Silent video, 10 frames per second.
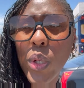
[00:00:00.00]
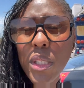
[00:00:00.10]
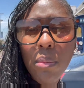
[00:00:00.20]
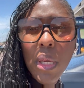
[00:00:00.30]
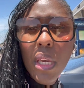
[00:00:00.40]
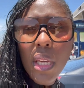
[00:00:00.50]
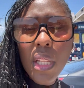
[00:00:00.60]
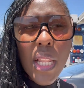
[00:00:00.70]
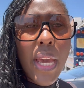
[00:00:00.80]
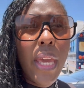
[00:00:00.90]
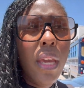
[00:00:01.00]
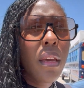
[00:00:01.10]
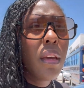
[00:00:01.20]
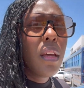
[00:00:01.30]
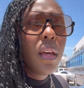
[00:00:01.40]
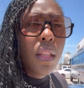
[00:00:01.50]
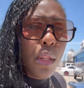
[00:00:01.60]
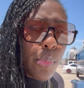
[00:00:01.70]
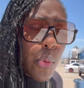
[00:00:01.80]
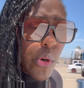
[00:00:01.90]
to be in like
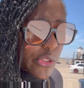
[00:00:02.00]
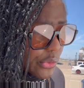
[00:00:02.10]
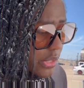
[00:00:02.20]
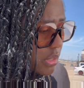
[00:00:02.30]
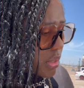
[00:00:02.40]
the portrait